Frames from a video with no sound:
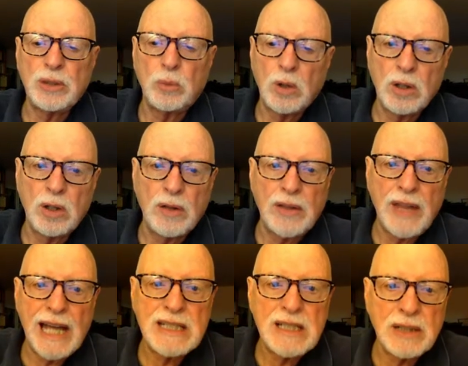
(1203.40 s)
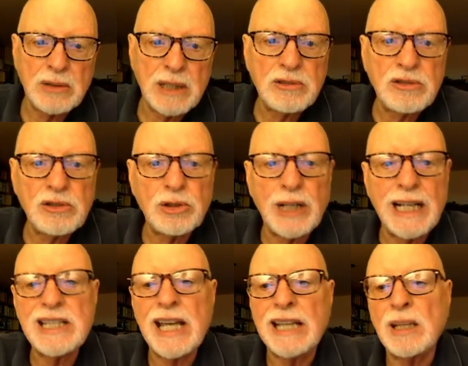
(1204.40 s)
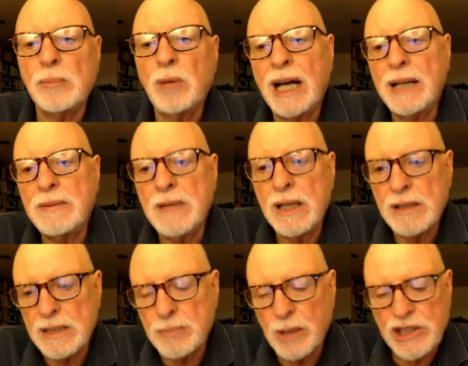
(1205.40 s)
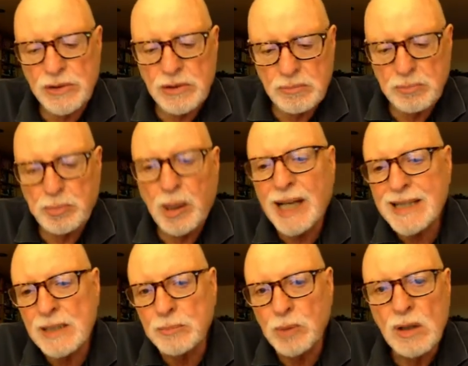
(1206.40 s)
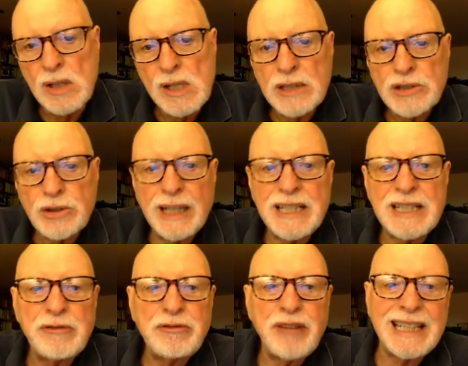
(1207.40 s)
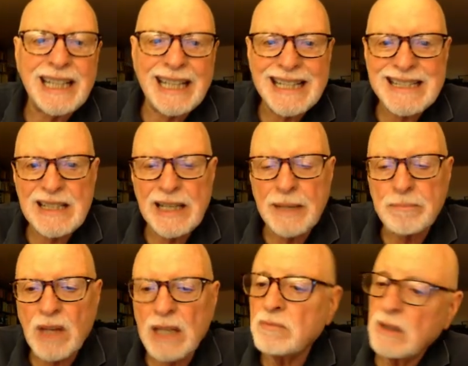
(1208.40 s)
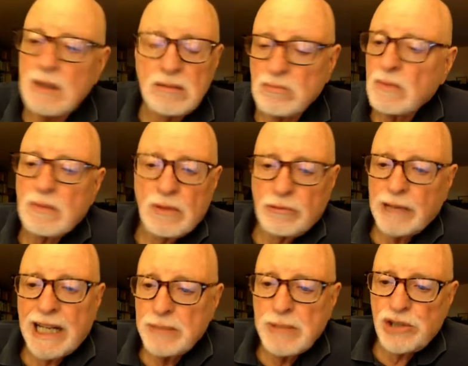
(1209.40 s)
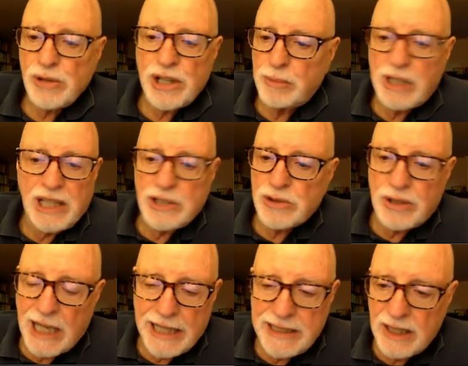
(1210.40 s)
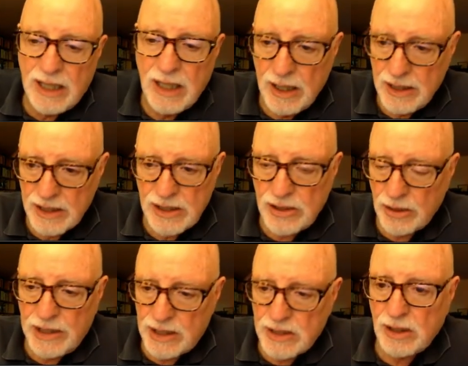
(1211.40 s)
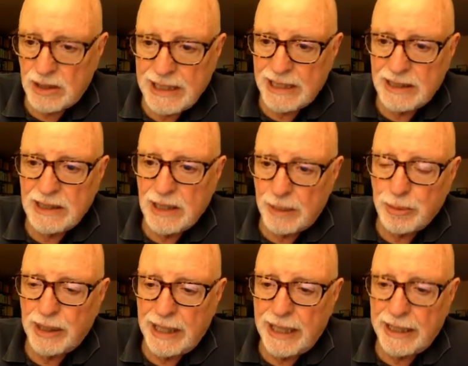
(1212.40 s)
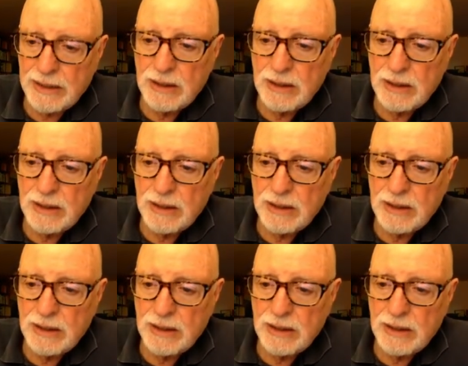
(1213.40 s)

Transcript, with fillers: the world that uh, we're going to try to take them on as much as possible, try to defend against them. They Reagan administration begins with the idea the Soviets are getting the upper hand.